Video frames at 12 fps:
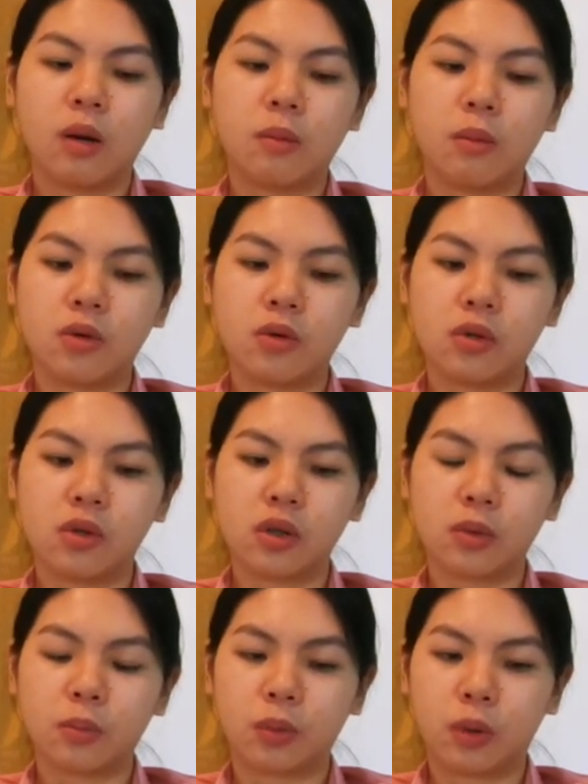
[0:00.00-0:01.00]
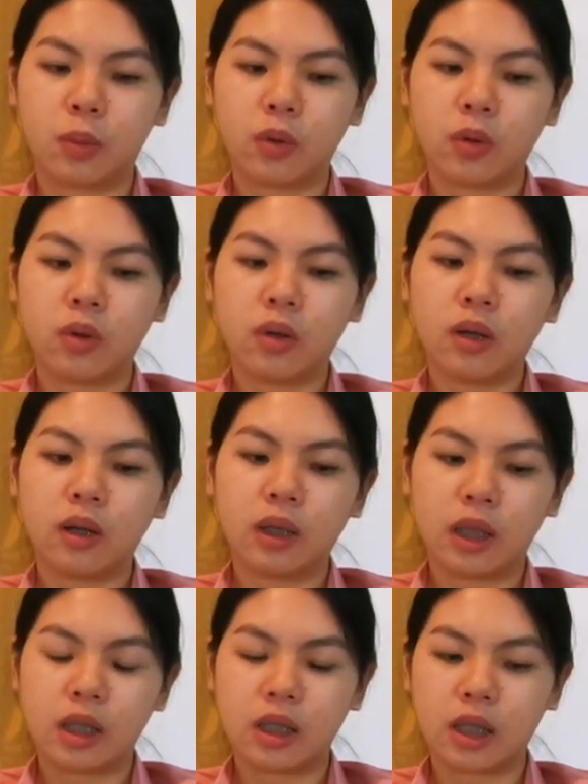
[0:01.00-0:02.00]
Most people
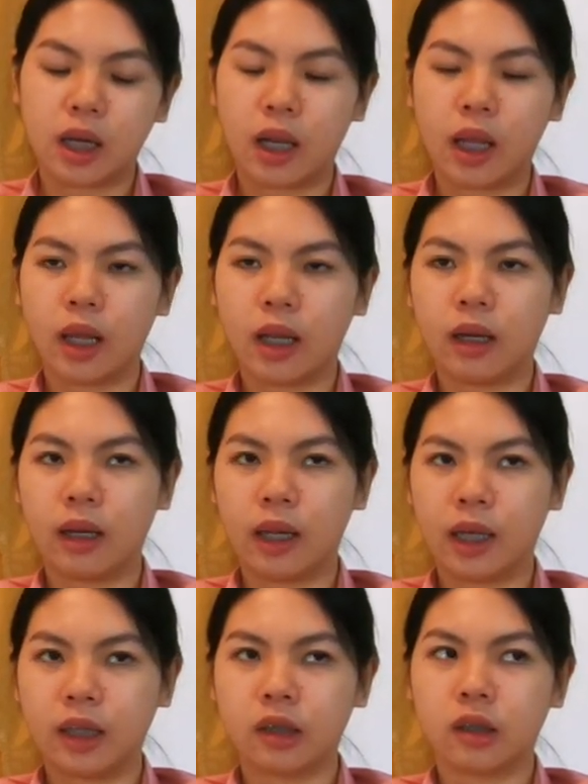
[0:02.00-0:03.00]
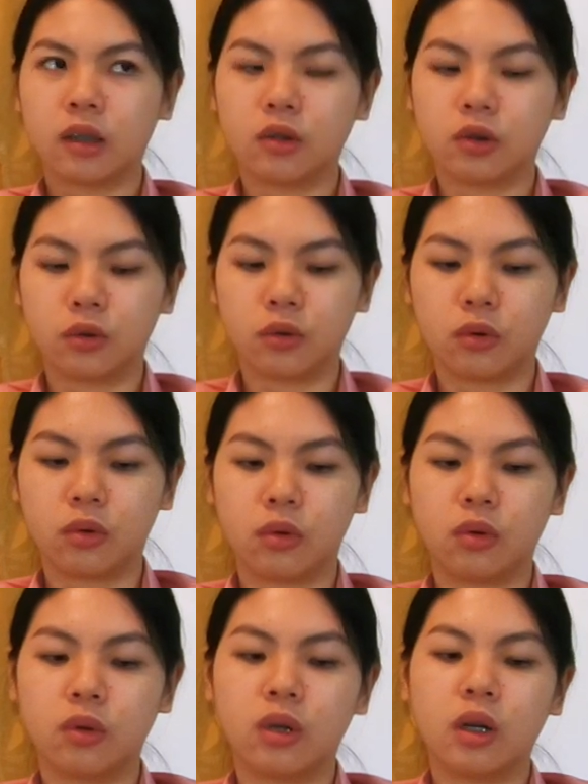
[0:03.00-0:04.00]
in Thailand like
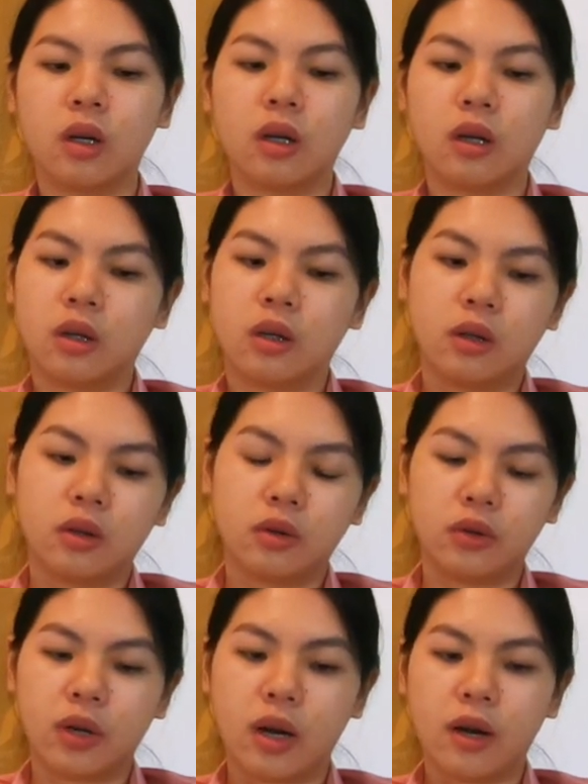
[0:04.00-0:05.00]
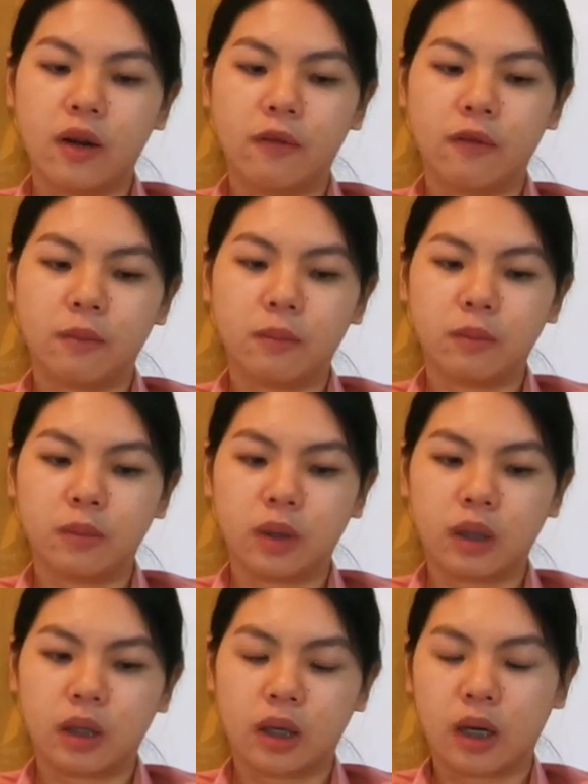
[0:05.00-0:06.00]
to drive
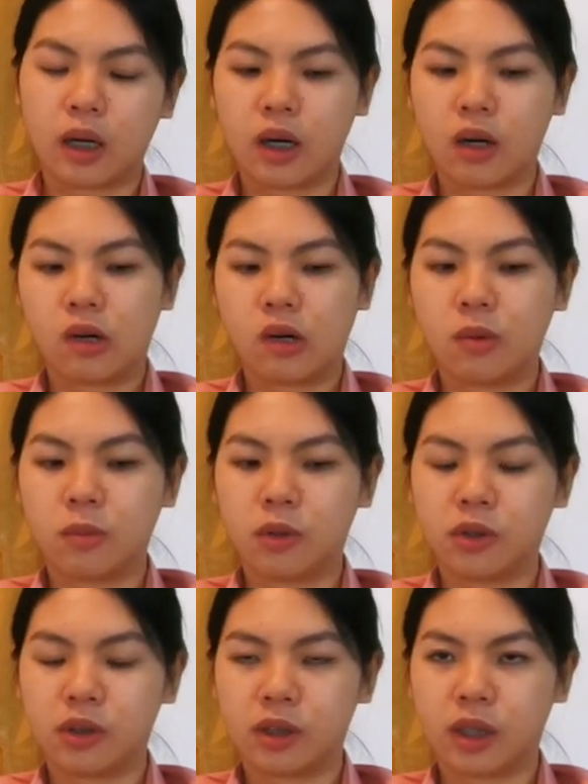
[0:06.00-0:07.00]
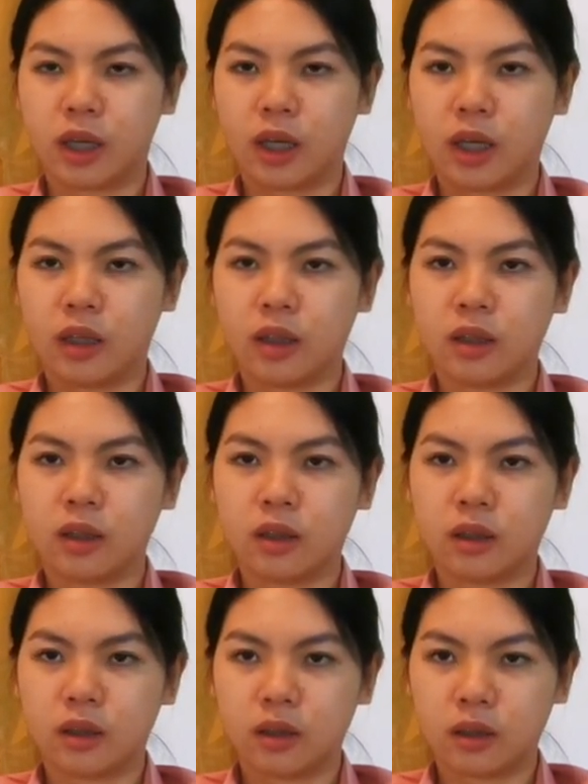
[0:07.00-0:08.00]
car or motorcycle
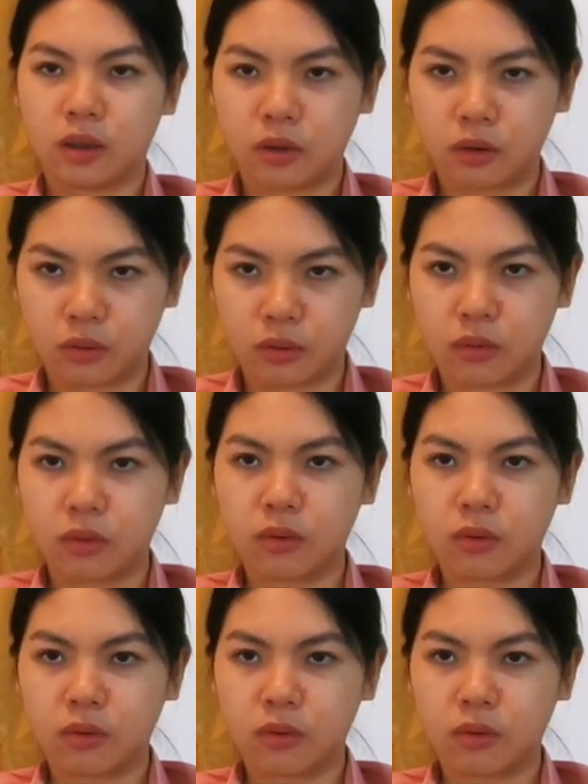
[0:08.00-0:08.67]
to